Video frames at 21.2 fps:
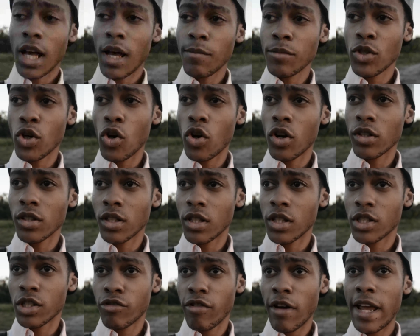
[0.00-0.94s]
I'm talking to
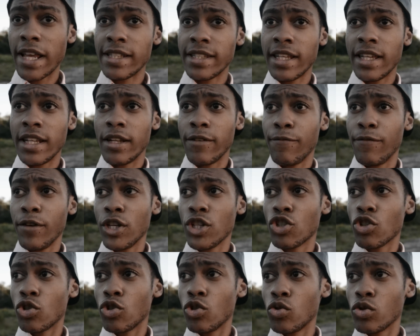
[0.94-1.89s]
this crazy
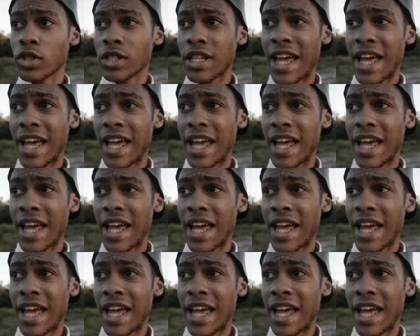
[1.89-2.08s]
individual who's